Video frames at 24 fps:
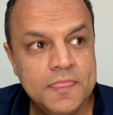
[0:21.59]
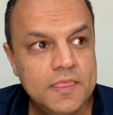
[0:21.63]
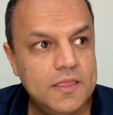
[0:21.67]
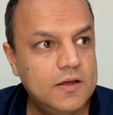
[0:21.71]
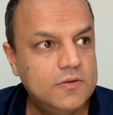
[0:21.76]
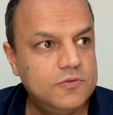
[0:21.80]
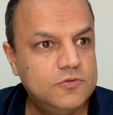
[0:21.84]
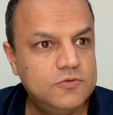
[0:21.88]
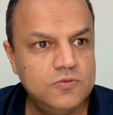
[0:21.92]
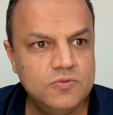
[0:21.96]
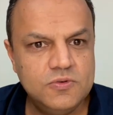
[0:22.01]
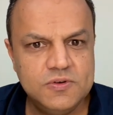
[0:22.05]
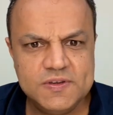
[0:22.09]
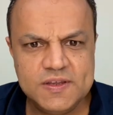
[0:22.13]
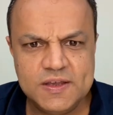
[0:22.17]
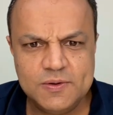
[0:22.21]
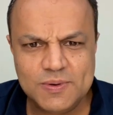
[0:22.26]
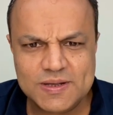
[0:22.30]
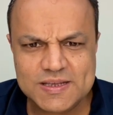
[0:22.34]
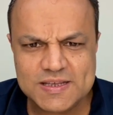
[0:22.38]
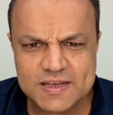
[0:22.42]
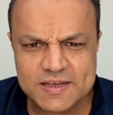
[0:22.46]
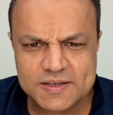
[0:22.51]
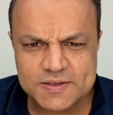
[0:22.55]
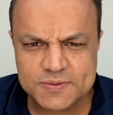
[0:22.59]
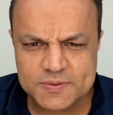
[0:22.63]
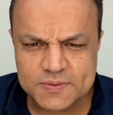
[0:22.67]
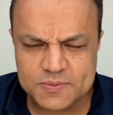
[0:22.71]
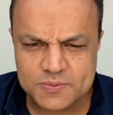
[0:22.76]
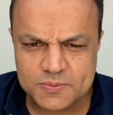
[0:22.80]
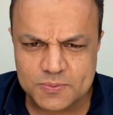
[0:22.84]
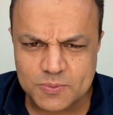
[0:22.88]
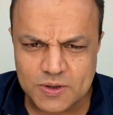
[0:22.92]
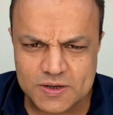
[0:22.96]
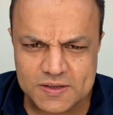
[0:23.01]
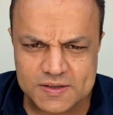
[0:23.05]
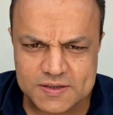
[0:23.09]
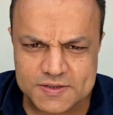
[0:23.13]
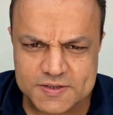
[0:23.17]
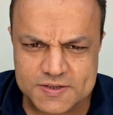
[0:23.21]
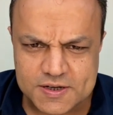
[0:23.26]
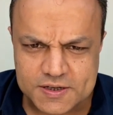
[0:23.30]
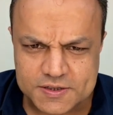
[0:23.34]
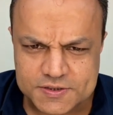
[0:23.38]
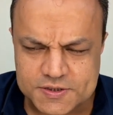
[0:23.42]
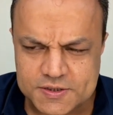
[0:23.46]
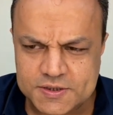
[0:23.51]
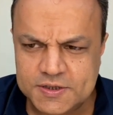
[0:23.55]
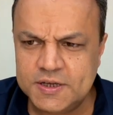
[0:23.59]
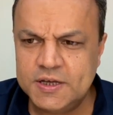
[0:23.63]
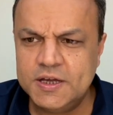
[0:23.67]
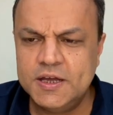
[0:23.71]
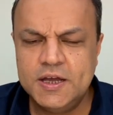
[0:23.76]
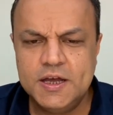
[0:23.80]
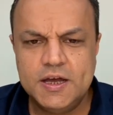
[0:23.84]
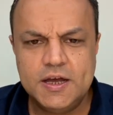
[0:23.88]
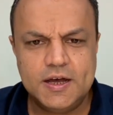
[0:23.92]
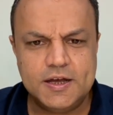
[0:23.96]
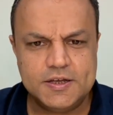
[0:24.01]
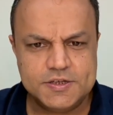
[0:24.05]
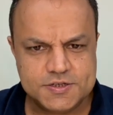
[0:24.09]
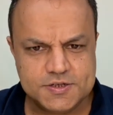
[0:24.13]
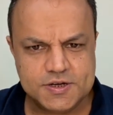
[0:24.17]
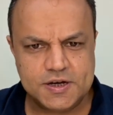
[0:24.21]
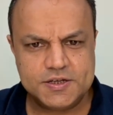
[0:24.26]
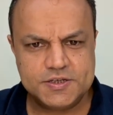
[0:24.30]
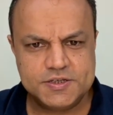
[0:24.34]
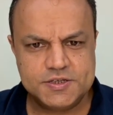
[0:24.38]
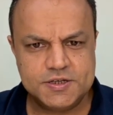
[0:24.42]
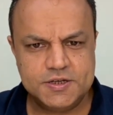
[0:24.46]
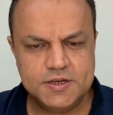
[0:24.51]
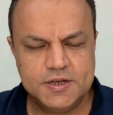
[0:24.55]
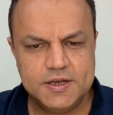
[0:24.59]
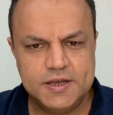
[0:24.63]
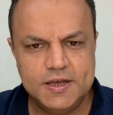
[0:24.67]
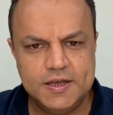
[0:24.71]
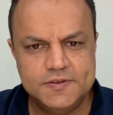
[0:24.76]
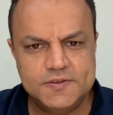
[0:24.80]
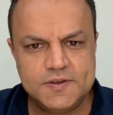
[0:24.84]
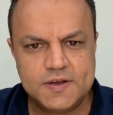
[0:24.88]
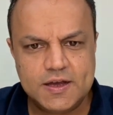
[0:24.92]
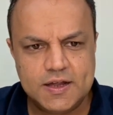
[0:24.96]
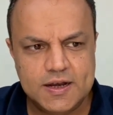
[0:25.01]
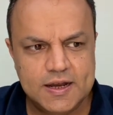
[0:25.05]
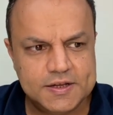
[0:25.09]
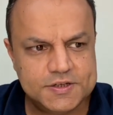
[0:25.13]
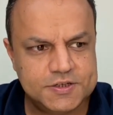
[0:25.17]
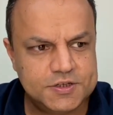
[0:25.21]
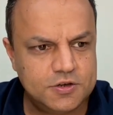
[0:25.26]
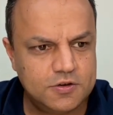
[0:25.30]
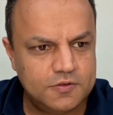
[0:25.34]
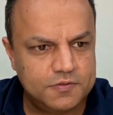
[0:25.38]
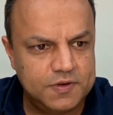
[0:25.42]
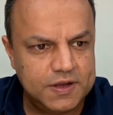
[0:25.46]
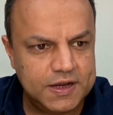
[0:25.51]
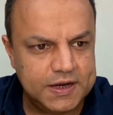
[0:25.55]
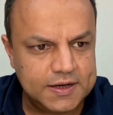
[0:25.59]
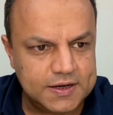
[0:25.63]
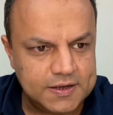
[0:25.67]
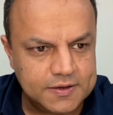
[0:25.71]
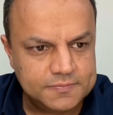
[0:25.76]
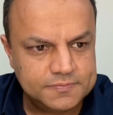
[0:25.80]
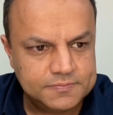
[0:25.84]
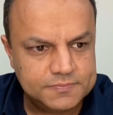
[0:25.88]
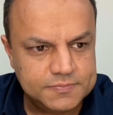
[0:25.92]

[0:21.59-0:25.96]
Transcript: Now, soon say, one second, what is a structure? A structure is a collection of data.